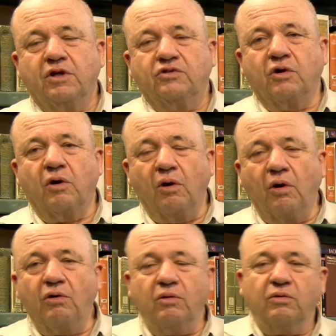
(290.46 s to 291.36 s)
The
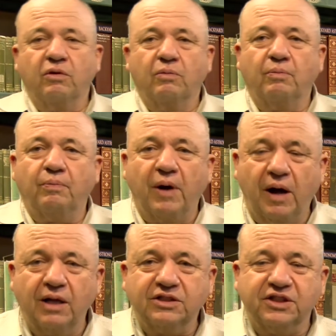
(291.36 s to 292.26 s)
whole
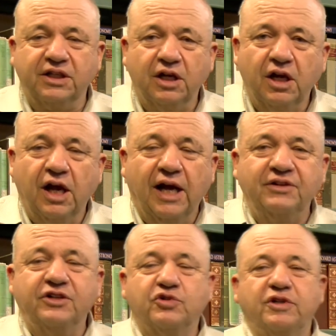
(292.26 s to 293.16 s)
policy and
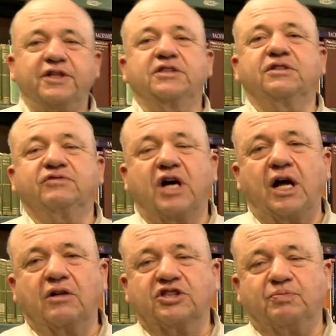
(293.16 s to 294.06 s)
the trillions of
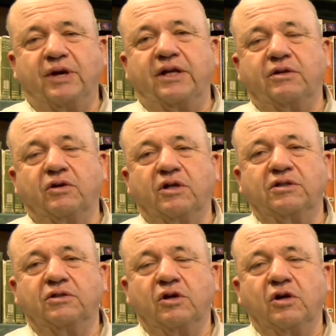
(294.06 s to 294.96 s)
dollars spent on